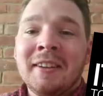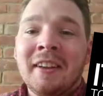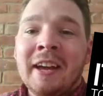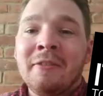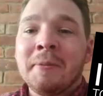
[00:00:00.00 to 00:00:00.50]

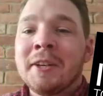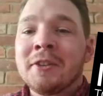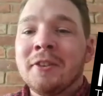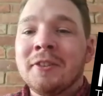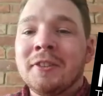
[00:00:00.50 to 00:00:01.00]
Everybody
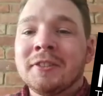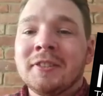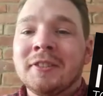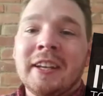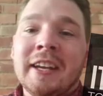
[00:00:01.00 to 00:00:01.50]
struggles.
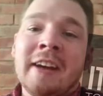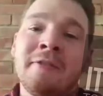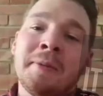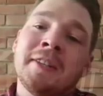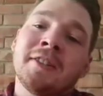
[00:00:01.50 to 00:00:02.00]

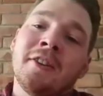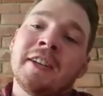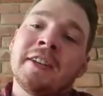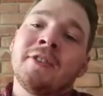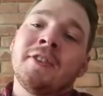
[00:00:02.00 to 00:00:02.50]
Everybody's got that
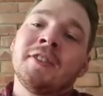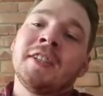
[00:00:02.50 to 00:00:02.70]
difficulty.